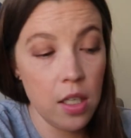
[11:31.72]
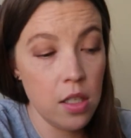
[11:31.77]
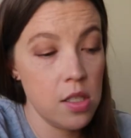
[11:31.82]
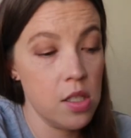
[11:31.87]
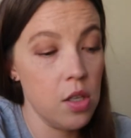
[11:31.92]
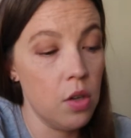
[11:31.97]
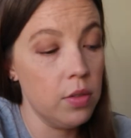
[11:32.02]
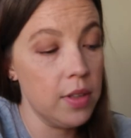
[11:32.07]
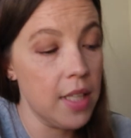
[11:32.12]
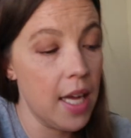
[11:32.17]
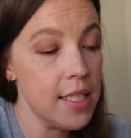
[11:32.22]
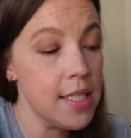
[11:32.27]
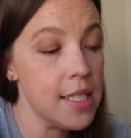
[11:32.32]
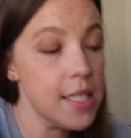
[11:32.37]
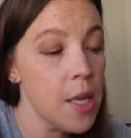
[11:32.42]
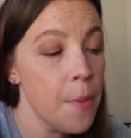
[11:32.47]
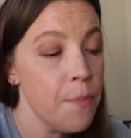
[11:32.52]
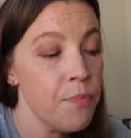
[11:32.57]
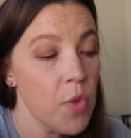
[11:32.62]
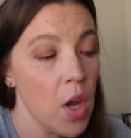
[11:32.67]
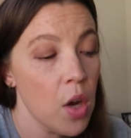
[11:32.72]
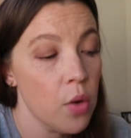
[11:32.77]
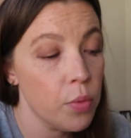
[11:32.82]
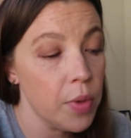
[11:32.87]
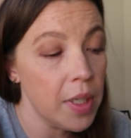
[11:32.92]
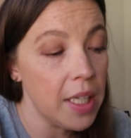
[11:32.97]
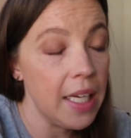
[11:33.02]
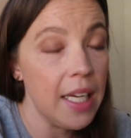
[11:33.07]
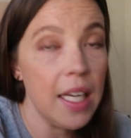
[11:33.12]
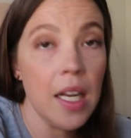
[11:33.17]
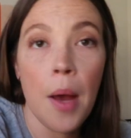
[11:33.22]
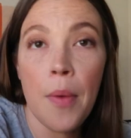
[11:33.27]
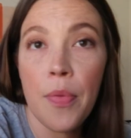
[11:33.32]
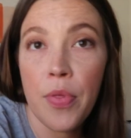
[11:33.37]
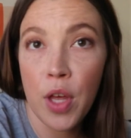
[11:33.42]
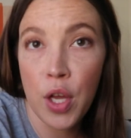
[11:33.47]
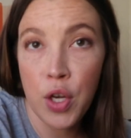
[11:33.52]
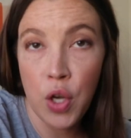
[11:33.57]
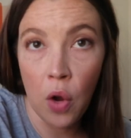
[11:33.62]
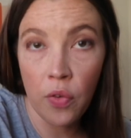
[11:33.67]
So let's read
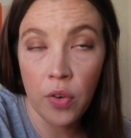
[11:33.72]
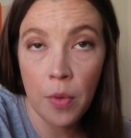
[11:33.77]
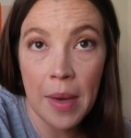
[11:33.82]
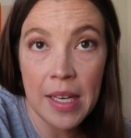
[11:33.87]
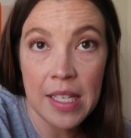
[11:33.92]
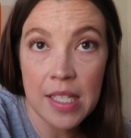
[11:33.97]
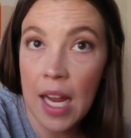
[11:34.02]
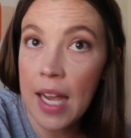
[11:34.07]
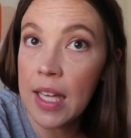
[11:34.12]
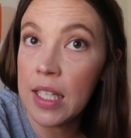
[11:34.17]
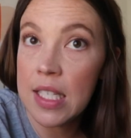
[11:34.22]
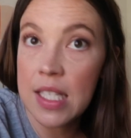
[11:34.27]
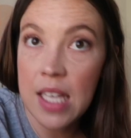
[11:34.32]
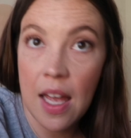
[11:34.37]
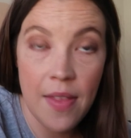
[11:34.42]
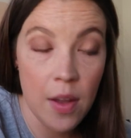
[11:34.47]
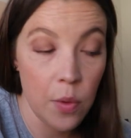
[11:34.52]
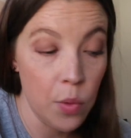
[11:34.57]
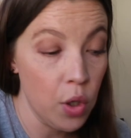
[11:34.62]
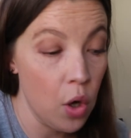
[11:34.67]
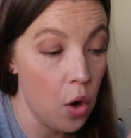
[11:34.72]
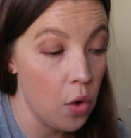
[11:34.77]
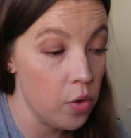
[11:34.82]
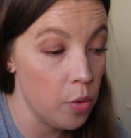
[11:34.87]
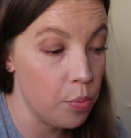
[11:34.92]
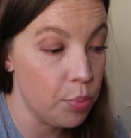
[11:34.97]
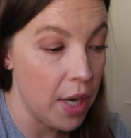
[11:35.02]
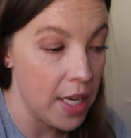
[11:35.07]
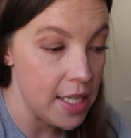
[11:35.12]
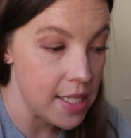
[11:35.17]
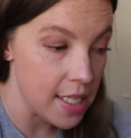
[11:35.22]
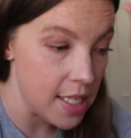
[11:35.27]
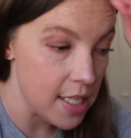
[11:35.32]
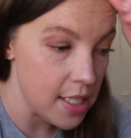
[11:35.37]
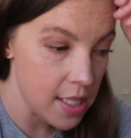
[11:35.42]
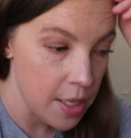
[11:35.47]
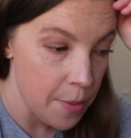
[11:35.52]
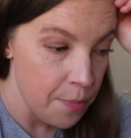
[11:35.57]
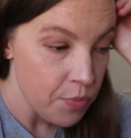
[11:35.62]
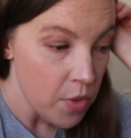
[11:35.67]
the note from my stylist and then we'll go over
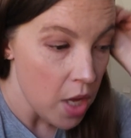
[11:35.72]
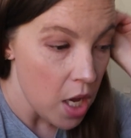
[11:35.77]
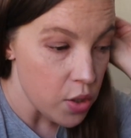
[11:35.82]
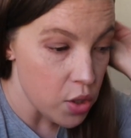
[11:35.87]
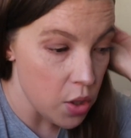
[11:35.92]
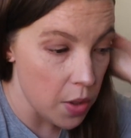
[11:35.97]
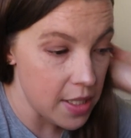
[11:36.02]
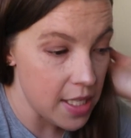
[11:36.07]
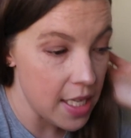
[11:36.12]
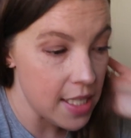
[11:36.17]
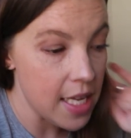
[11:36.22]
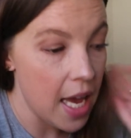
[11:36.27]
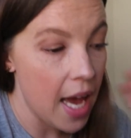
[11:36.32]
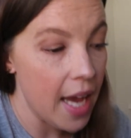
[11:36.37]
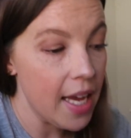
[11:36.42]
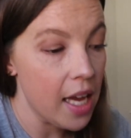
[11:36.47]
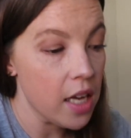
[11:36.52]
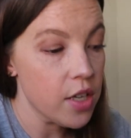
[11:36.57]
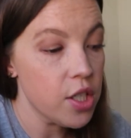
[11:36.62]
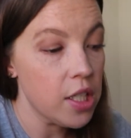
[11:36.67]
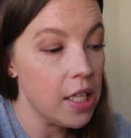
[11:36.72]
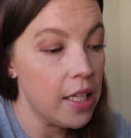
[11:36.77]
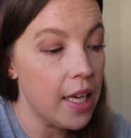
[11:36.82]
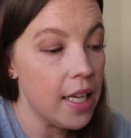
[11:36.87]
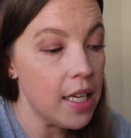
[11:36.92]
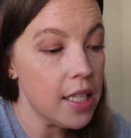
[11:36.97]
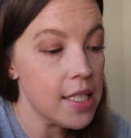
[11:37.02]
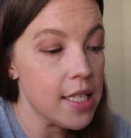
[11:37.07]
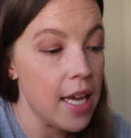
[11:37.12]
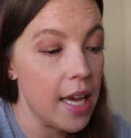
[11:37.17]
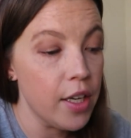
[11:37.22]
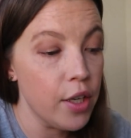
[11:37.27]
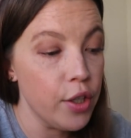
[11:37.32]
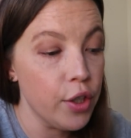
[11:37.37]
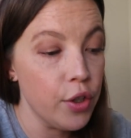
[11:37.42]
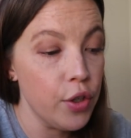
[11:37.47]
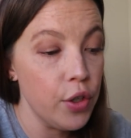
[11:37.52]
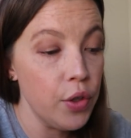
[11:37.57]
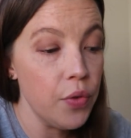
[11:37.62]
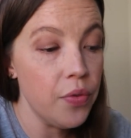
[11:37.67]
prices. So it says, "Hi Ashley, get excited.
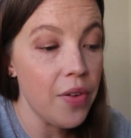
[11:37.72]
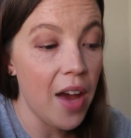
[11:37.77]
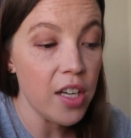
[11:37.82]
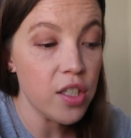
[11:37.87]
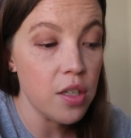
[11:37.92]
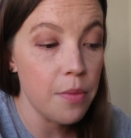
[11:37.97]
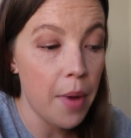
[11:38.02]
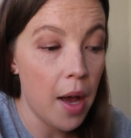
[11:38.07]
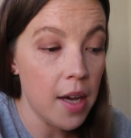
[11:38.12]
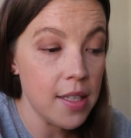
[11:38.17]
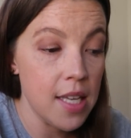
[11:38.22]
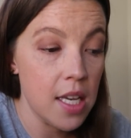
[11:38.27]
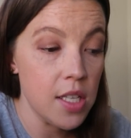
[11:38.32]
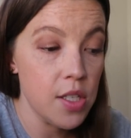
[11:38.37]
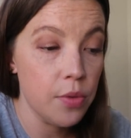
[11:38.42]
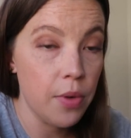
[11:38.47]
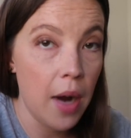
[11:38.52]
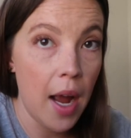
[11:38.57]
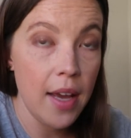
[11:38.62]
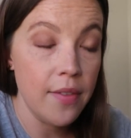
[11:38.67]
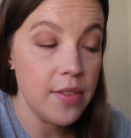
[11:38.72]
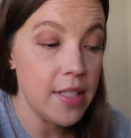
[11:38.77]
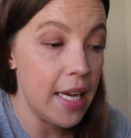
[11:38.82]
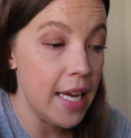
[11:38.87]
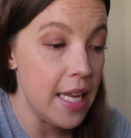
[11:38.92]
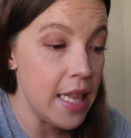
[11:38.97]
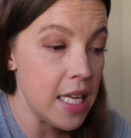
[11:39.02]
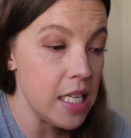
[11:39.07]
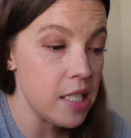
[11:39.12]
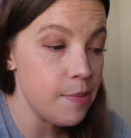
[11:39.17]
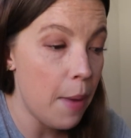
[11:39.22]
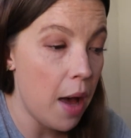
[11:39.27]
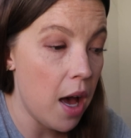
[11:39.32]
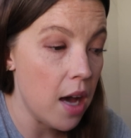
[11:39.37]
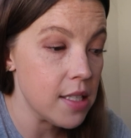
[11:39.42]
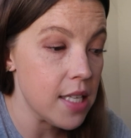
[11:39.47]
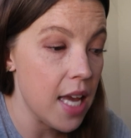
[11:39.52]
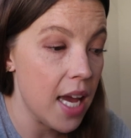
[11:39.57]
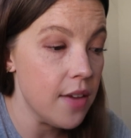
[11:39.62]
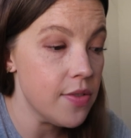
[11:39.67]
Your new fashion box has arrived. In this
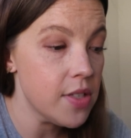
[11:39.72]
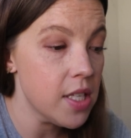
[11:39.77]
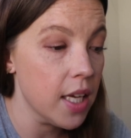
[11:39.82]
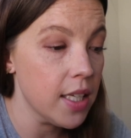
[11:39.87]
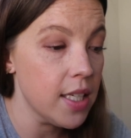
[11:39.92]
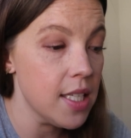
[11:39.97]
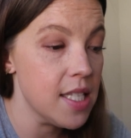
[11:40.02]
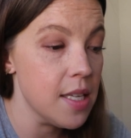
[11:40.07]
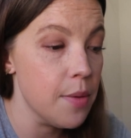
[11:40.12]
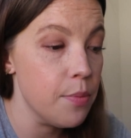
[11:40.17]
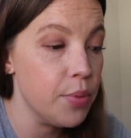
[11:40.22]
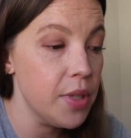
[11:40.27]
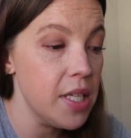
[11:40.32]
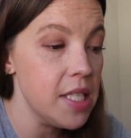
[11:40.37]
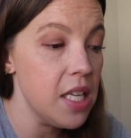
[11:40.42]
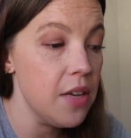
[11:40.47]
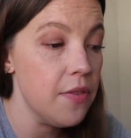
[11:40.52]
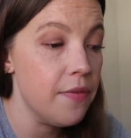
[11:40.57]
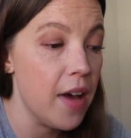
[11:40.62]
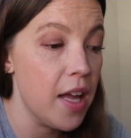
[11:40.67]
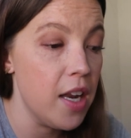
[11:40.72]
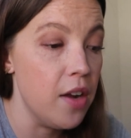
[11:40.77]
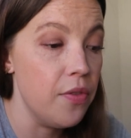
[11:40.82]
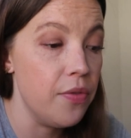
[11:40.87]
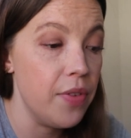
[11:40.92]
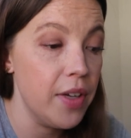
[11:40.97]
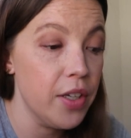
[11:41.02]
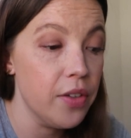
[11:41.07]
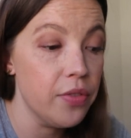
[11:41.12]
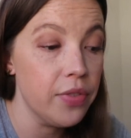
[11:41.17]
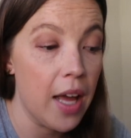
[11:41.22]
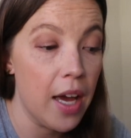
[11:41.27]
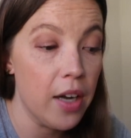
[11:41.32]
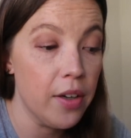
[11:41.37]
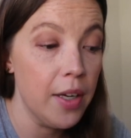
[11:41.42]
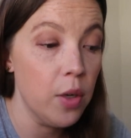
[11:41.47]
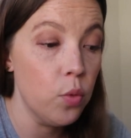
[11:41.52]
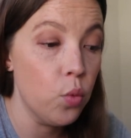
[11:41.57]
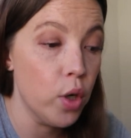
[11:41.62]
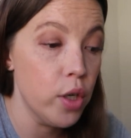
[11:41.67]
box, I have selected some breezy, fun, and figure
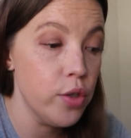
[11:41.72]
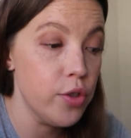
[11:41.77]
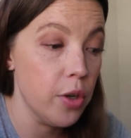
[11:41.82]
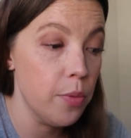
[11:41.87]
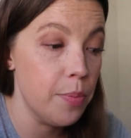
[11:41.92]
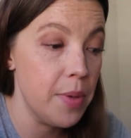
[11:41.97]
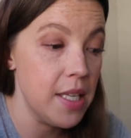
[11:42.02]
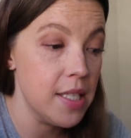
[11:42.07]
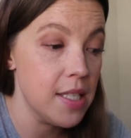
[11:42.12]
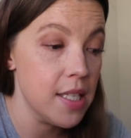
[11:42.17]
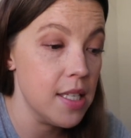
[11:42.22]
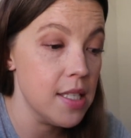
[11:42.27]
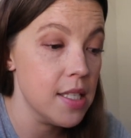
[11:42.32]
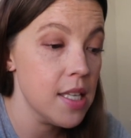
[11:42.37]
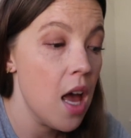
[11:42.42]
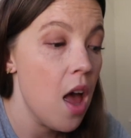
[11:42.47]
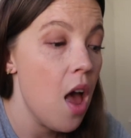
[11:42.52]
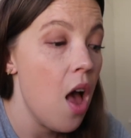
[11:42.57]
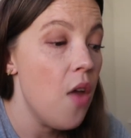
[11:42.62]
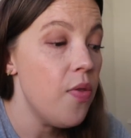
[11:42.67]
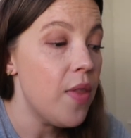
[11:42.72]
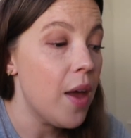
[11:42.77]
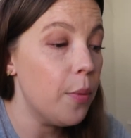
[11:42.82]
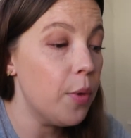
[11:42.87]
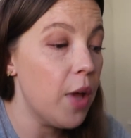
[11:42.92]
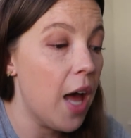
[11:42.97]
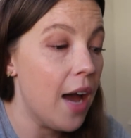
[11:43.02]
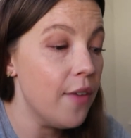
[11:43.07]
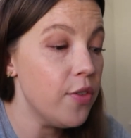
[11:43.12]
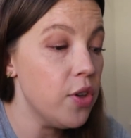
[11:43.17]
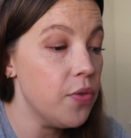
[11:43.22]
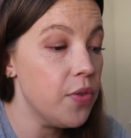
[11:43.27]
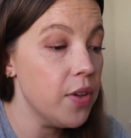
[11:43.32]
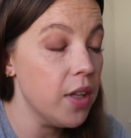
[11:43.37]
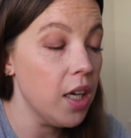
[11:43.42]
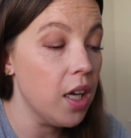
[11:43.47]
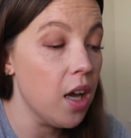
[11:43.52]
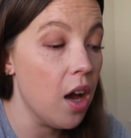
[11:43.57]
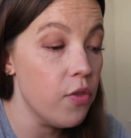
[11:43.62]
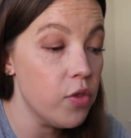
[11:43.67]
flattering wardrobe pieces that will have you
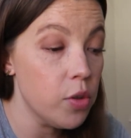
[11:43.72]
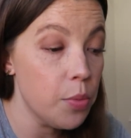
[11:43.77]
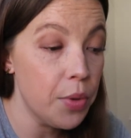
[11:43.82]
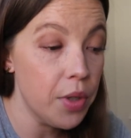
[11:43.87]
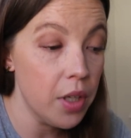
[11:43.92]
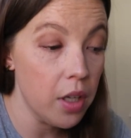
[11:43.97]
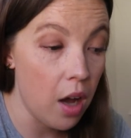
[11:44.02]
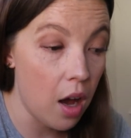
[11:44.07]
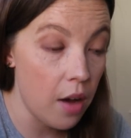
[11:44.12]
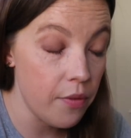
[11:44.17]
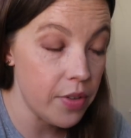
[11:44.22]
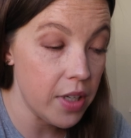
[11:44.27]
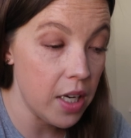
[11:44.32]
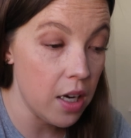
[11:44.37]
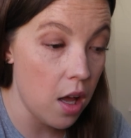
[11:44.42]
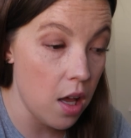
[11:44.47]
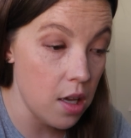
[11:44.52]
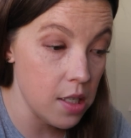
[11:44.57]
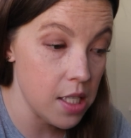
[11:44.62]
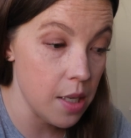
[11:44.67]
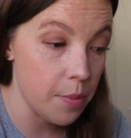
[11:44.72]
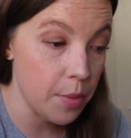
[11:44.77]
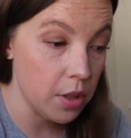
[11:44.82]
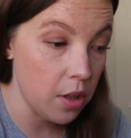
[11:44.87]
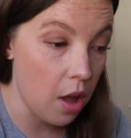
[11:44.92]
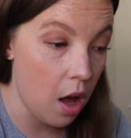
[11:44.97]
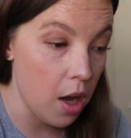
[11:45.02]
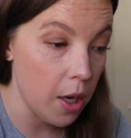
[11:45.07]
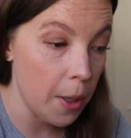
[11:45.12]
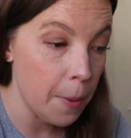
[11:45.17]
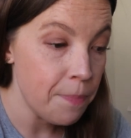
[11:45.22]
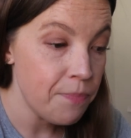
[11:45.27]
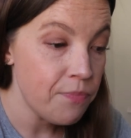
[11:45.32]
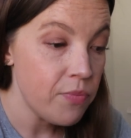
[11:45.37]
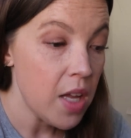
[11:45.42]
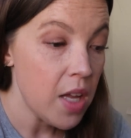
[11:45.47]
feeling comfortable and confident all summer long.